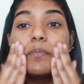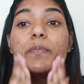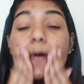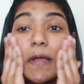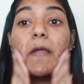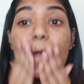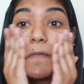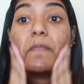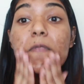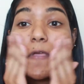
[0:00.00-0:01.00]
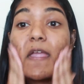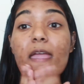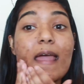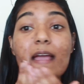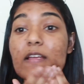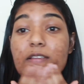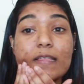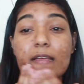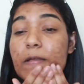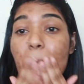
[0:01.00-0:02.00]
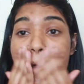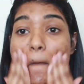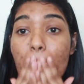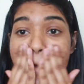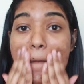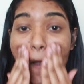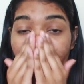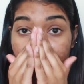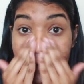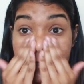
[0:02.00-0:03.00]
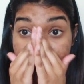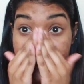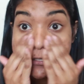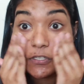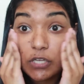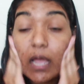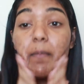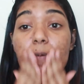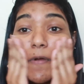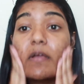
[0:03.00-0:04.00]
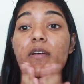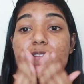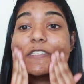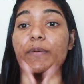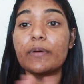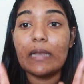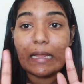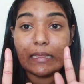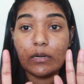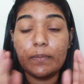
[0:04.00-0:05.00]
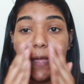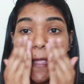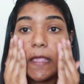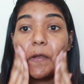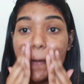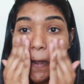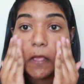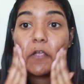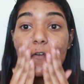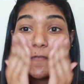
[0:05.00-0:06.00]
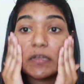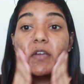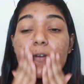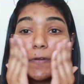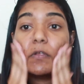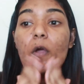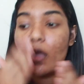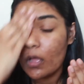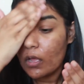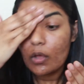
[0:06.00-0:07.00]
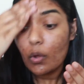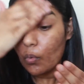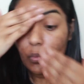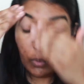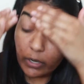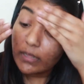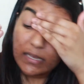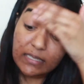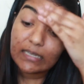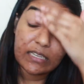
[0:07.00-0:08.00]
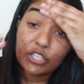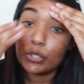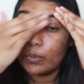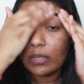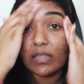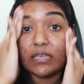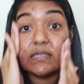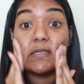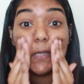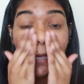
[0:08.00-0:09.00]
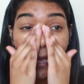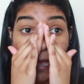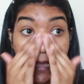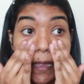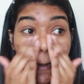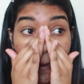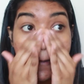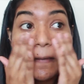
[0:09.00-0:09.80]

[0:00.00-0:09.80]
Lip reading: But it actually does its job. So put a little bit in your fingers, work this into the skin,